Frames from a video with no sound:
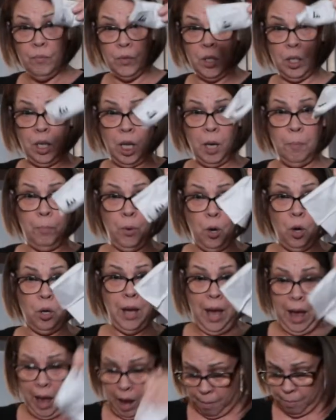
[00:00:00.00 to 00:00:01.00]
to keep your
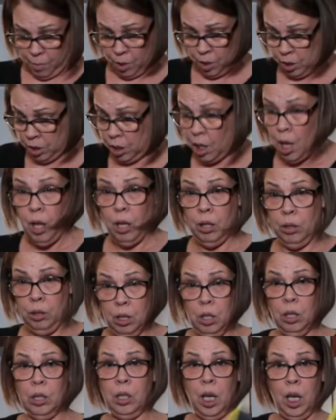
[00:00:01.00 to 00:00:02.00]
cameras
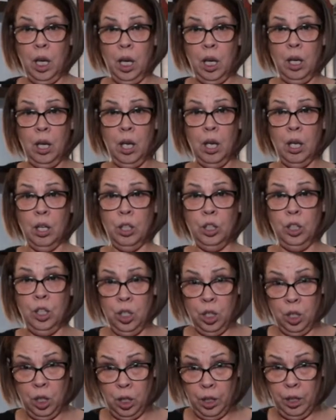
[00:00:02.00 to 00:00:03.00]
looking
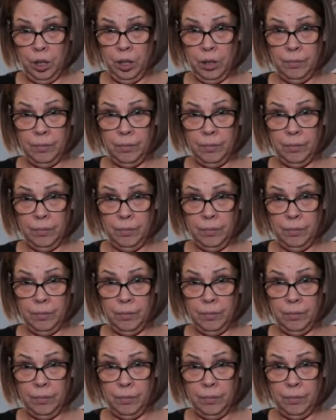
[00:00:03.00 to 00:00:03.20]
good.